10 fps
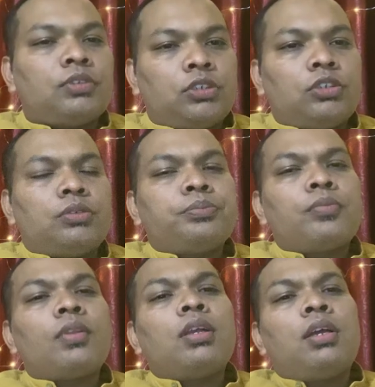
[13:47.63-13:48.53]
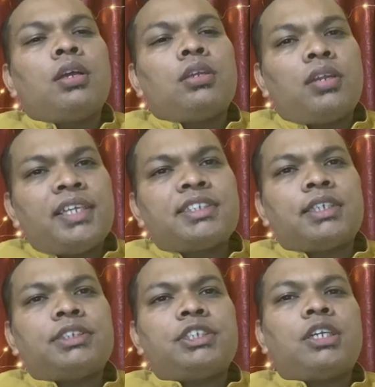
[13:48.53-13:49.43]
Now let's
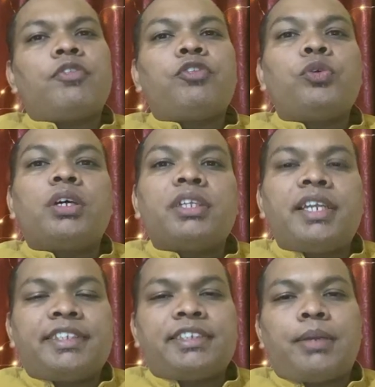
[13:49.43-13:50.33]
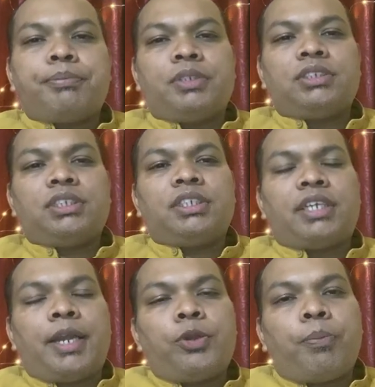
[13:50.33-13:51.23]
consider a few other examples and
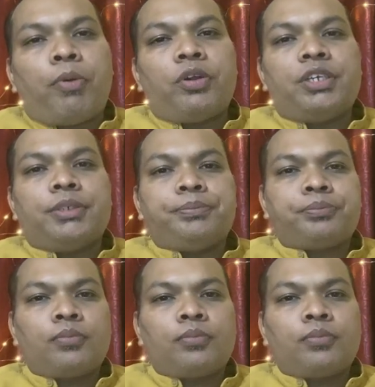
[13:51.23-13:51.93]
try to ponder